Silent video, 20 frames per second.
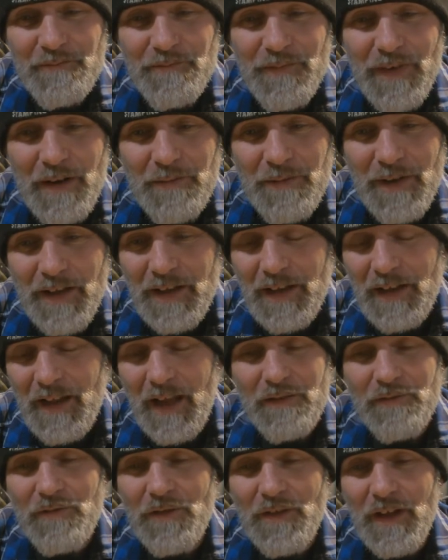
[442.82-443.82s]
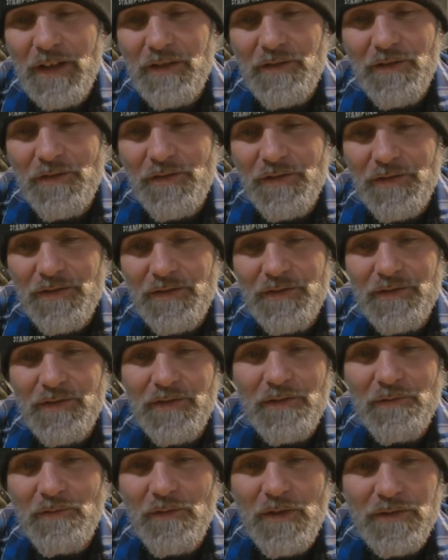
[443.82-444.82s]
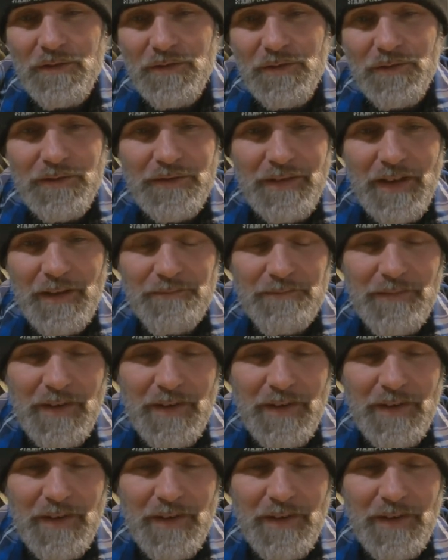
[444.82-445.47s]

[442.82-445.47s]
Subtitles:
But I'm like, I'll do the top of